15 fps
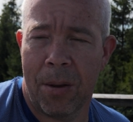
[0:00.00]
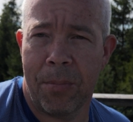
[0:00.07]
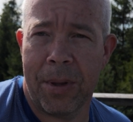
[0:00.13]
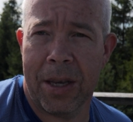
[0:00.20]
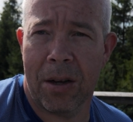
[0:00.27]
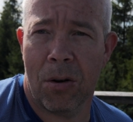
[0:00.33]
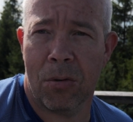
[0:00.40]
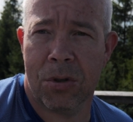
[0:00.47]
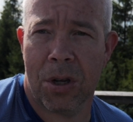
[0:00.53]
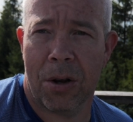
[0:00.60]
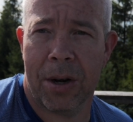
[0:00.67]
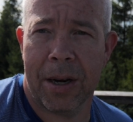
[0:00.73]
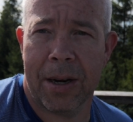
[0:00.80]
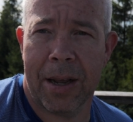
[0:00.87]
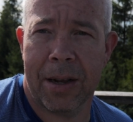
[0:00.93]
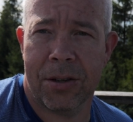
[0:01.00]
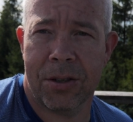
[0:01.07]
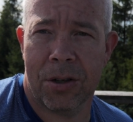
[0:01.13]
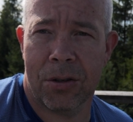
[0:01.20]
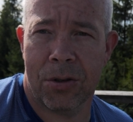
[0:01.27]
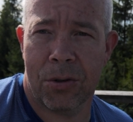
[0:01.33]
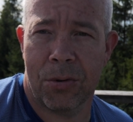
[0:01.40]
being outside in
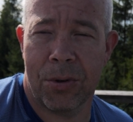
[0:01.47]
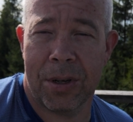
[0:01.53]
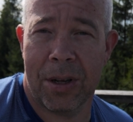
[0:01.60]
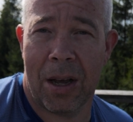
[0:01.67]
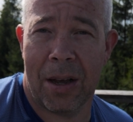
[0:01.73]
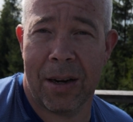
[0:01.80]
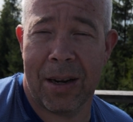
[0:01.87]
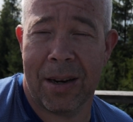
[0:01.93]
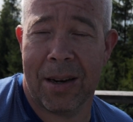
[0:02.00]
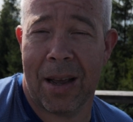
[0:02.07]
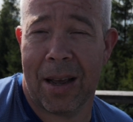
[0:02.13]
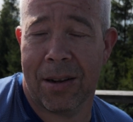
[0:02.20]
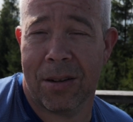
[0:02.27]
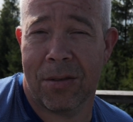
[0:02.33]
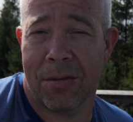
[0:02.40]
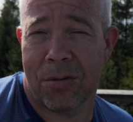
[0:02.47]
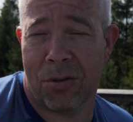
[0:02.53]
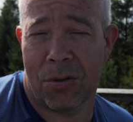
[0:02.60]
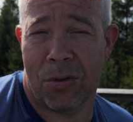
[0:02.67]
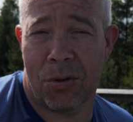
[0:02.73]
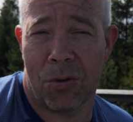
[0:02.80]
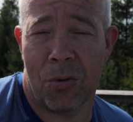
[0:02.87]
nature, so I didn't have
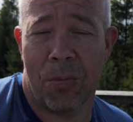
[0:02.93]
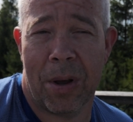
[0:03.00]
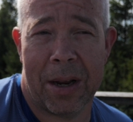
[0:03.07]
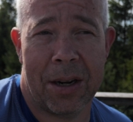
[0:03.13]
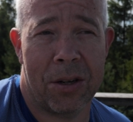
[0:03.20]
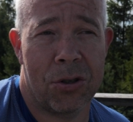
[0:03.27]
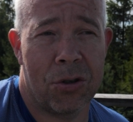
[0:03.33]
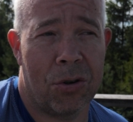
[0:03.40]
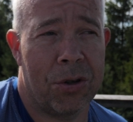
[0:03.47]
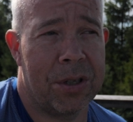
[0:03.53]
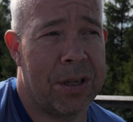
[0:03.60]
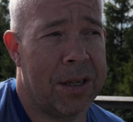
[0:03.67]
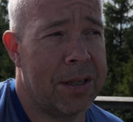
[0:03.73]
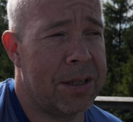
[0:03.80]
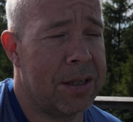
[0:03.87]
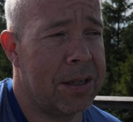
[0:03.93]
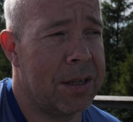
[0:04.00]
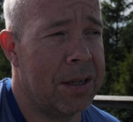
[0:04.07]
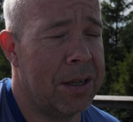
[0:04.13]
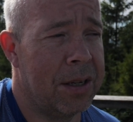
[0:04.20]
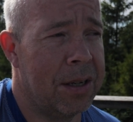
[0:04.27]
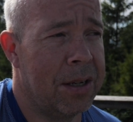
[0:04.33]
too many choices,